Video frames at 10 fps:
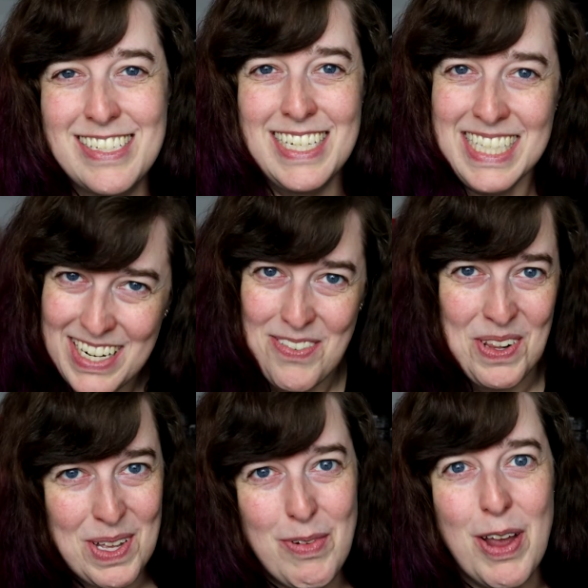She is
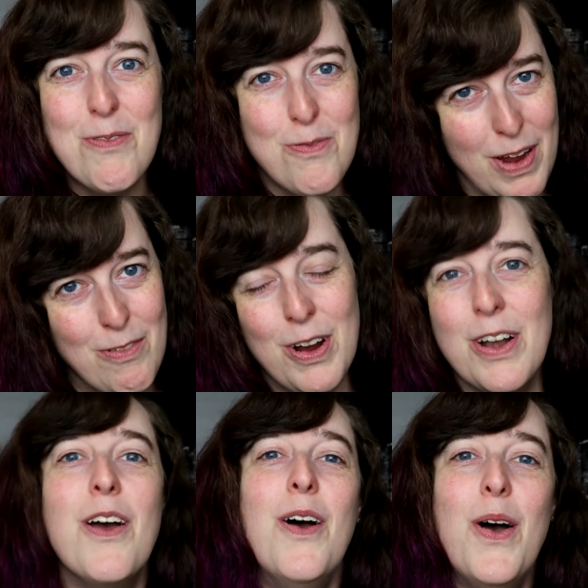definitely my favorite
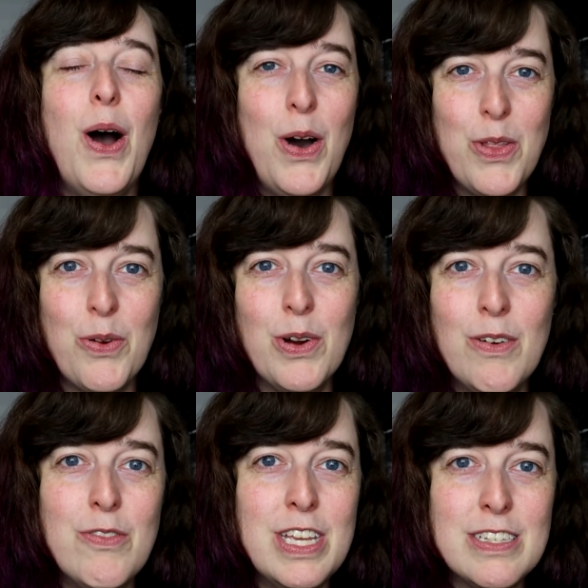author
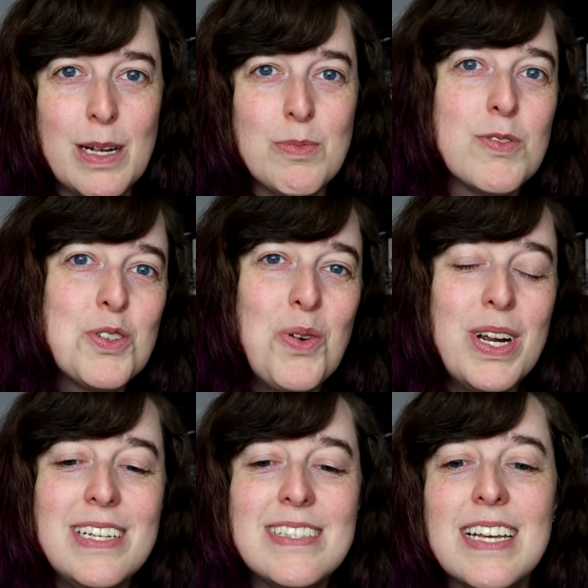of these types of
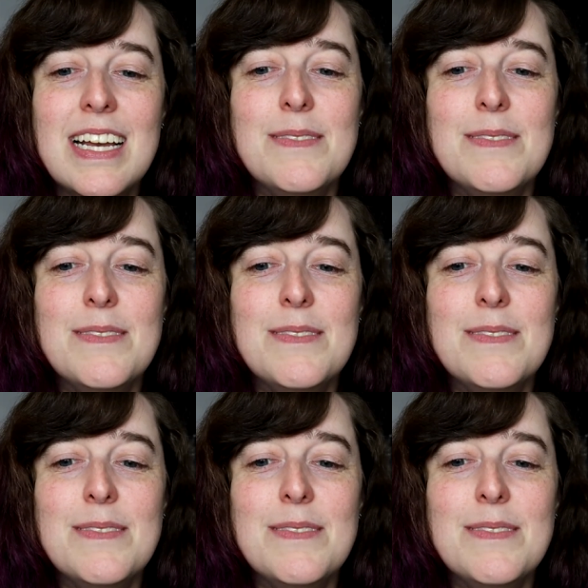stories.